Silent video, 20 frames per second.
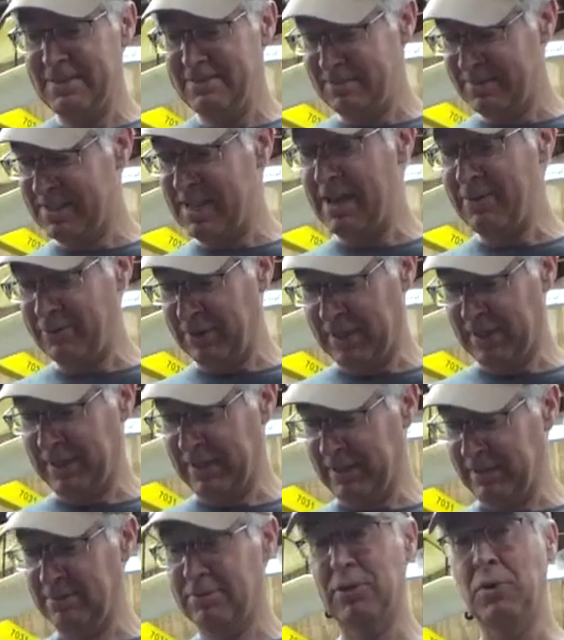Definitely
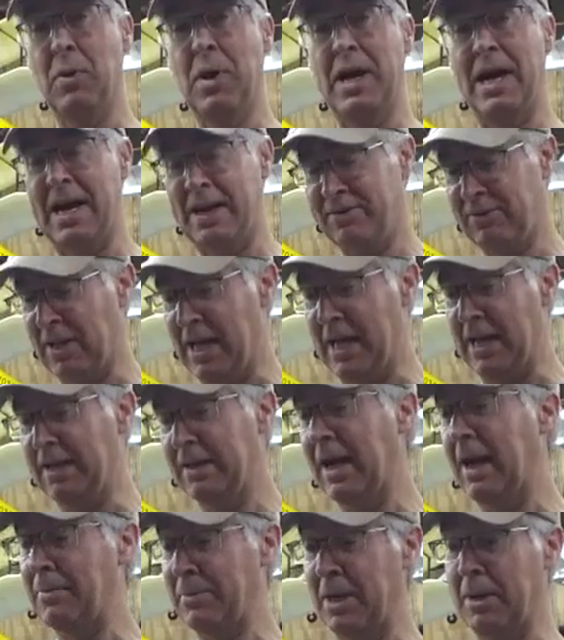the way I fly,
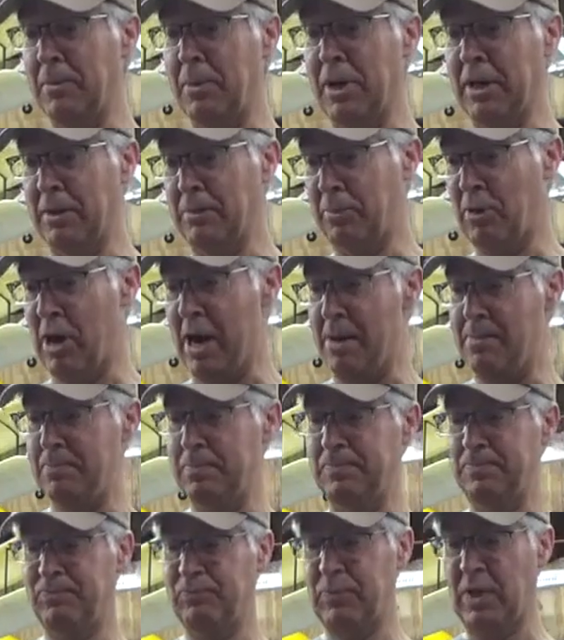I'm going to break a prop.
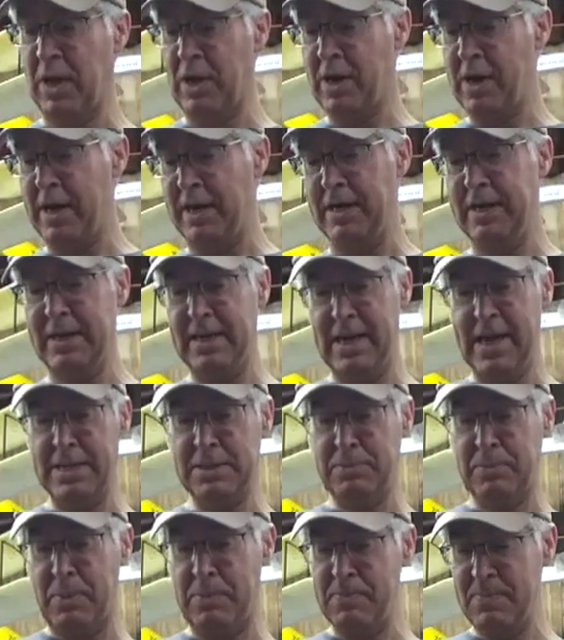All right,
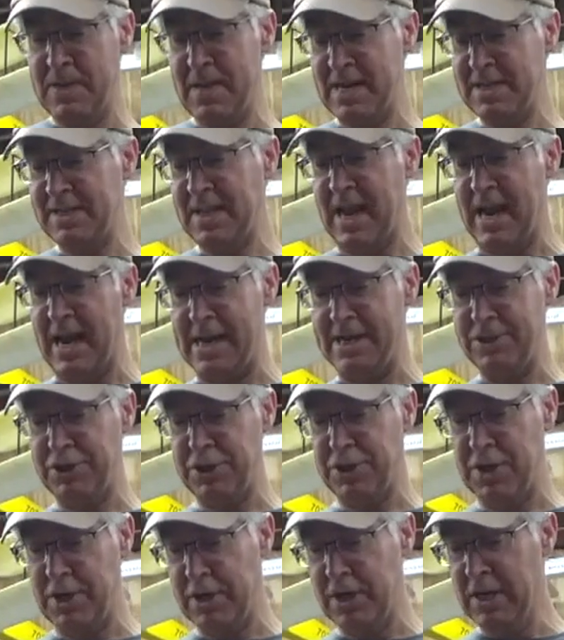next hatch.
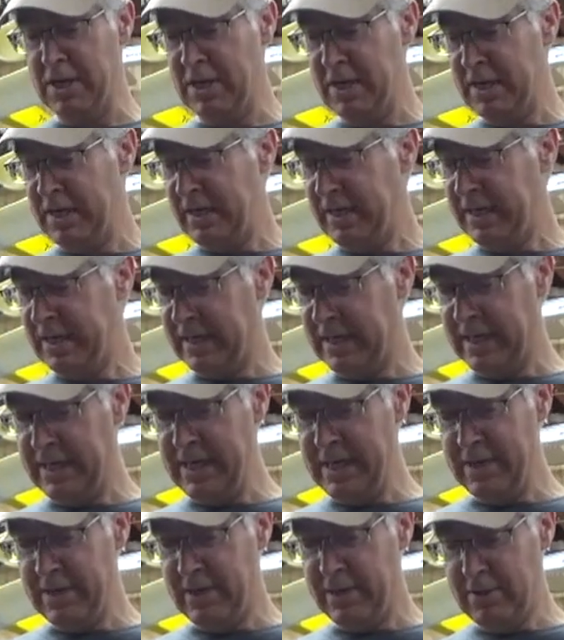And
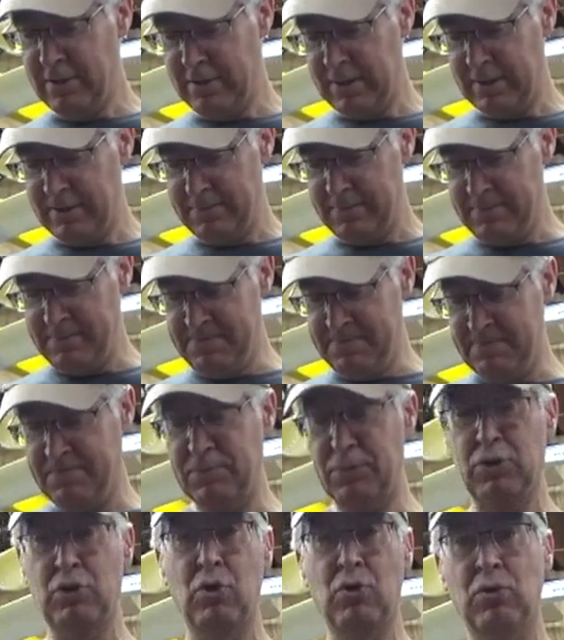here,
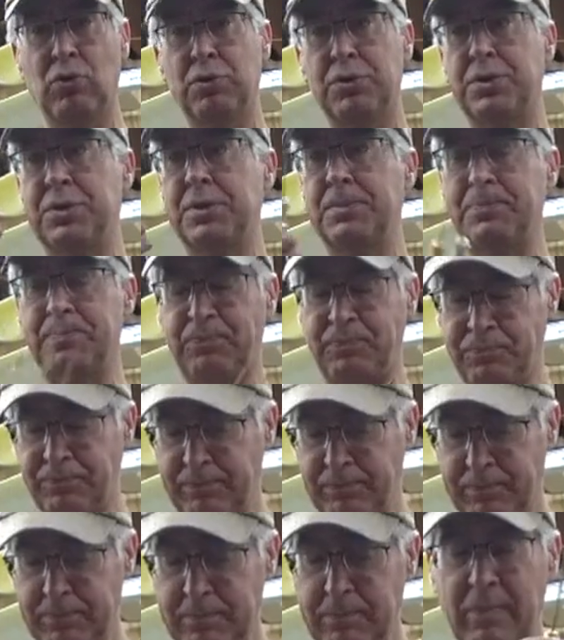tools.
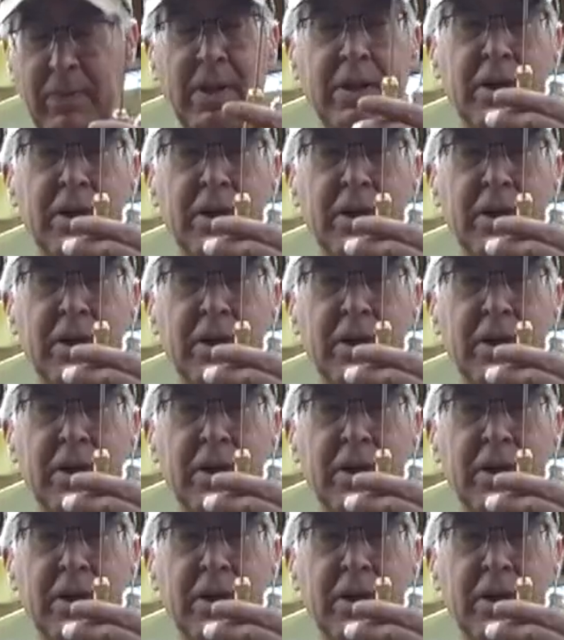A